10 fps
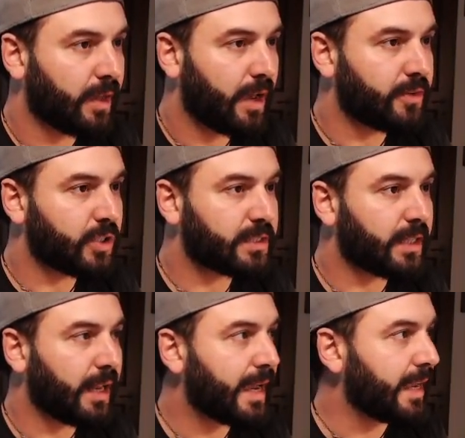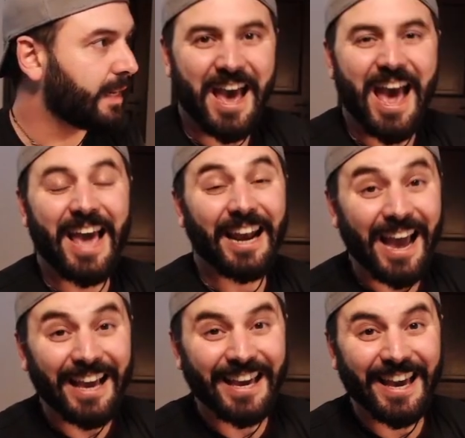I just align, and
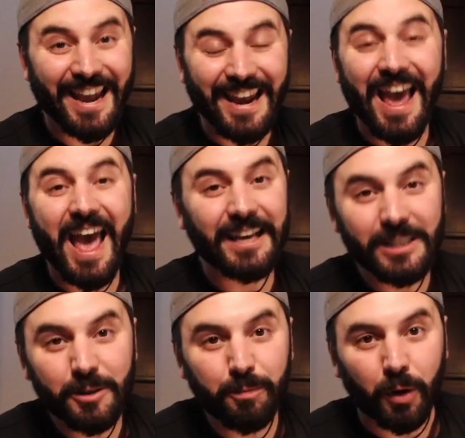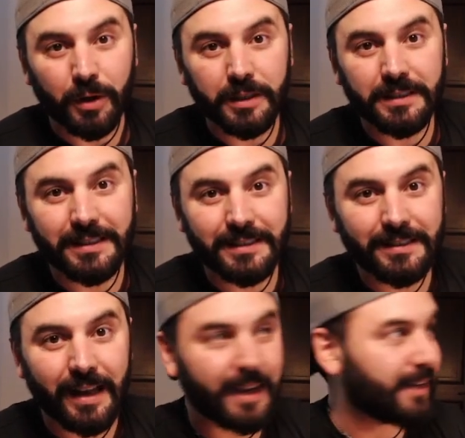I can export this
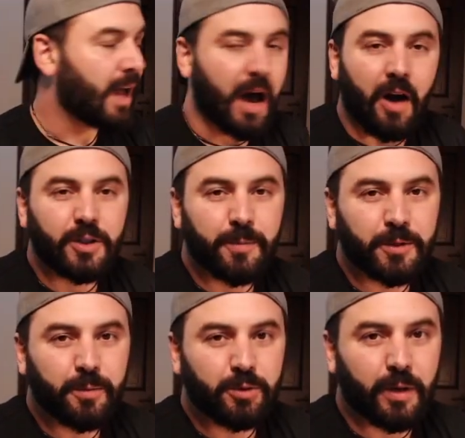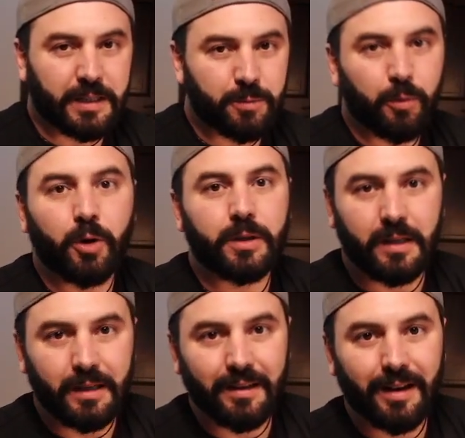line. How it's possible to
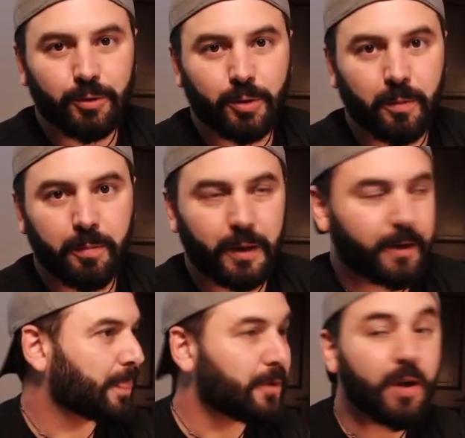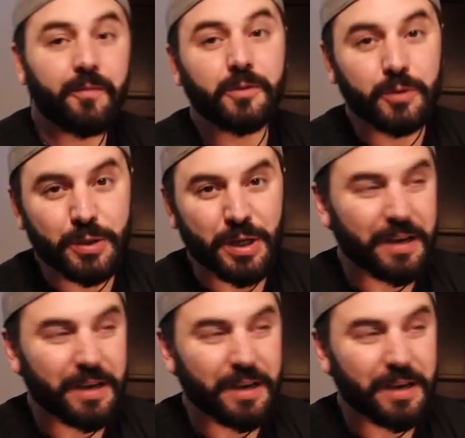export in Cloud Compare? You have to save